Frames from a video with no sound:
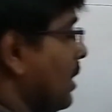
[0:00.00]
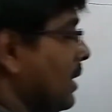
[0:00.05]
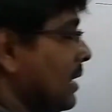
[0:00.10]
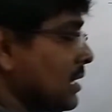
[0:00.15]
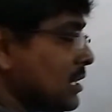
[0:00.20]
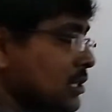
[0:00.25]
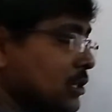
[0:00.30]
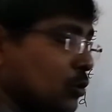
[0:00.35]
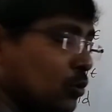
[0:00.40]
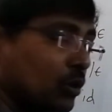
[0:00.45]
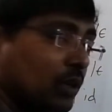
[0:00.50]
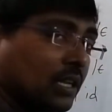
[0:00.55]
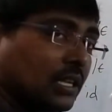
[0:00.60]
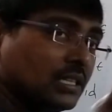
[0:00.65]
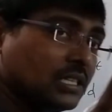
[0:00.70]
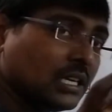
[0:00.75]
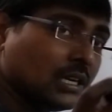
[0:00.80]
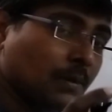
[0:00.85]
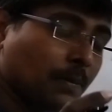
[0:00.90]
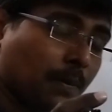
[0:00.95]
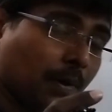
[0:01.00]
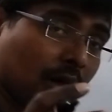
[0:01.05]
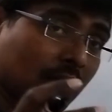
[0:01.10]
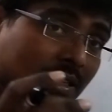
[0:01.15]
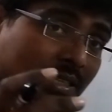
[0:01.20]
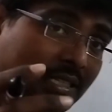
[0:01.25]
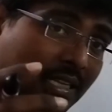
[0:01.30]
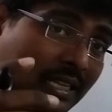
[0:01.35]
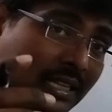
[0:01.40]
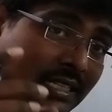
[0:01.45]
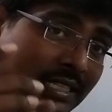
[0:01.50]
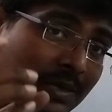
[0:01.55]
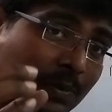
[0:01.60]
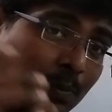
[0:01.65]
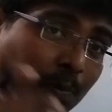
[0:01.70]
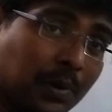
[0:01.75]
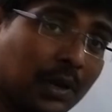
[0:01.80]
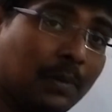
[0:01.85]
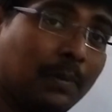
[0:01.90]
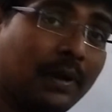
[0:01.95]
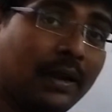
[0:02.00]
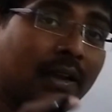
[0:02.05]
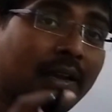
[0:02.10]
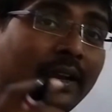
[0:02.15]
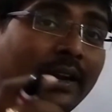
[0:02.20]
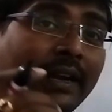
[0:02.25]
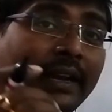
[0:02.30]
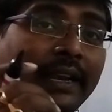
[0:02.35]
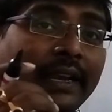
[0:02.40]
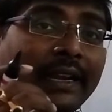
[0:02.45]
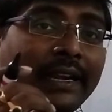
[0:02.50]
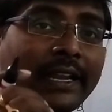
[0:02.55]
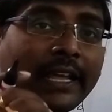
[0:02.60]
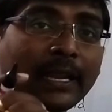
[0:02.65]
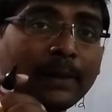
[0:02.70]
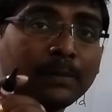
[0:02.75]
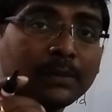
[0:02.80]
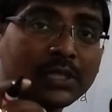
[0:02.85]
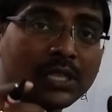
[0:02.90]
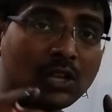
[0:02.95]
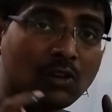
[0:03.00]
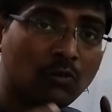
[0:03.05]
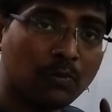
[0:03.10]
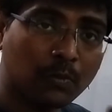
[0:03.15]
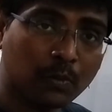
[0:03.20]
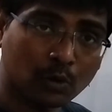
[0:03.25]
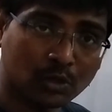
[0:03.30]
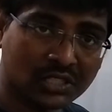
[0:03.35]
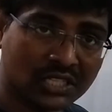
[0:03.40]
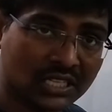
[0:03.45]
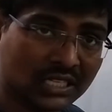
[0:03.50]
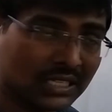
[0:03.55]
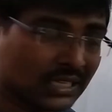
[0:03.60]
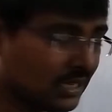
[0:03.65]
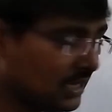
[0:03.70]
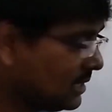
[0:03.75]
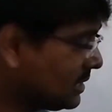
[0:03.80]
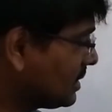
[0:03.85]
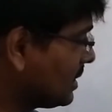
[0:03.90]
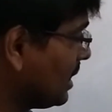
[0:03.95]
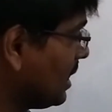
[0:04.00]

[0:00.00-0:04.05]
recursive descent parser, is implemented in terms of procedures.